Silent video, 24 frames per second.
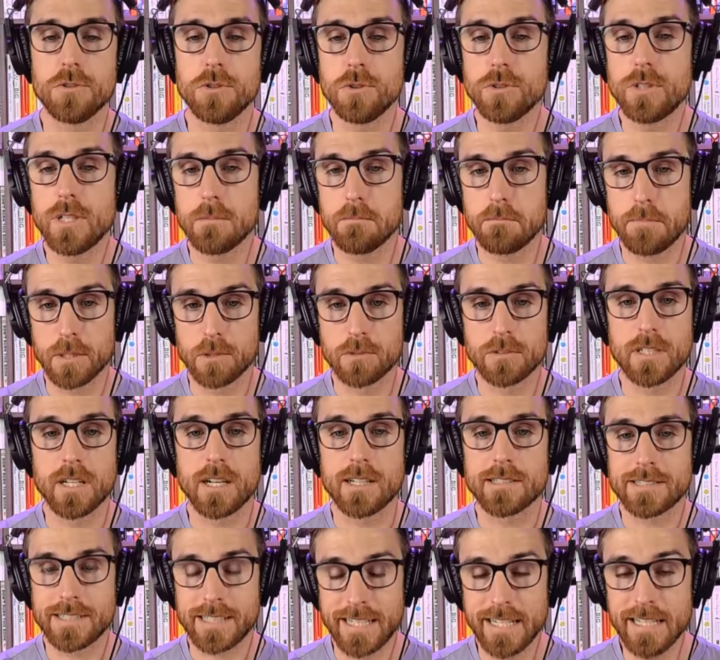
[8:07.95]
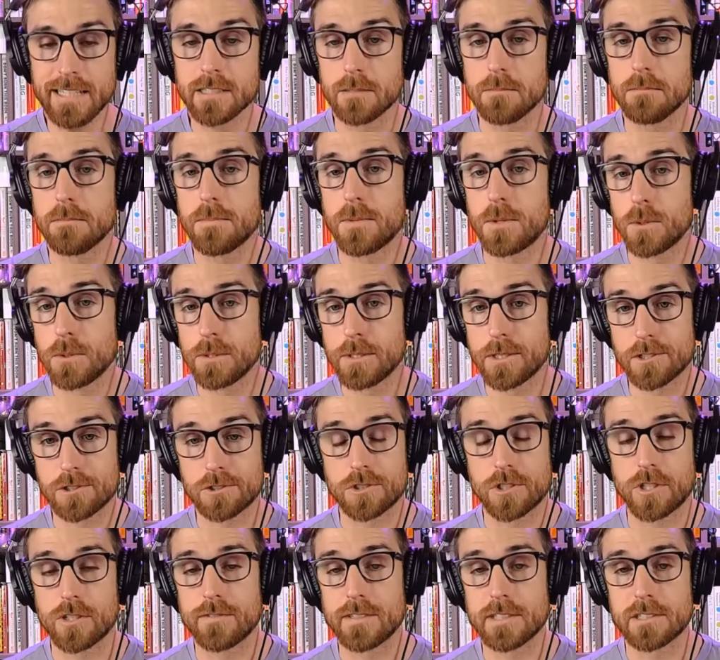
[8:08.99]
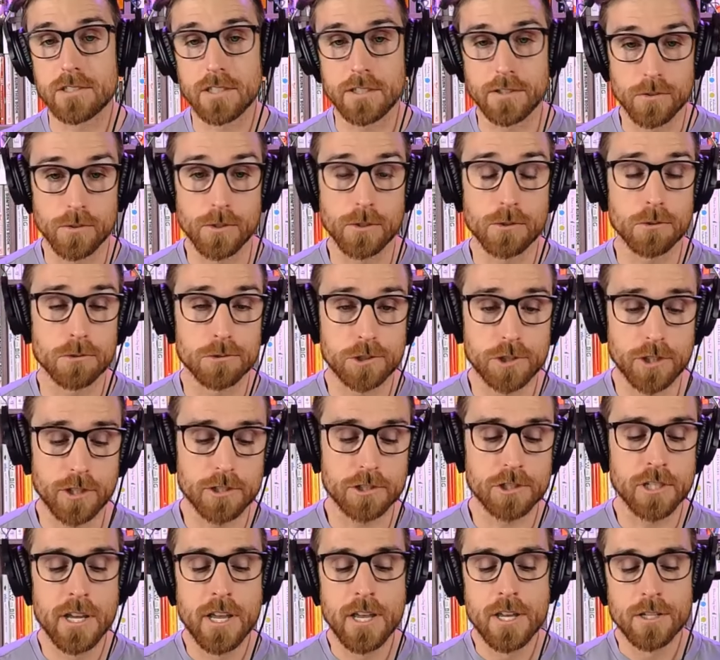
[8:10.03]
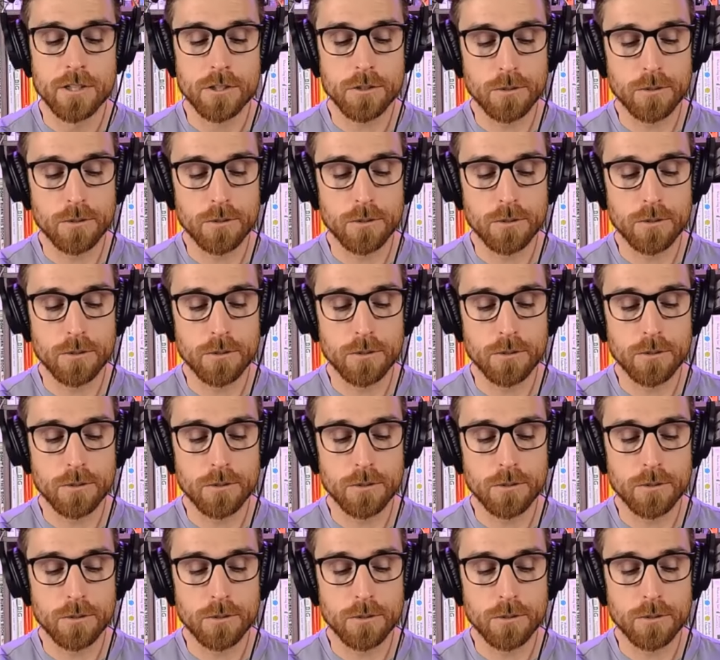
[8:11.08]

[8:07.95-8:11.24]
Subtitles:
You can build God's kingdom through your service in your local church.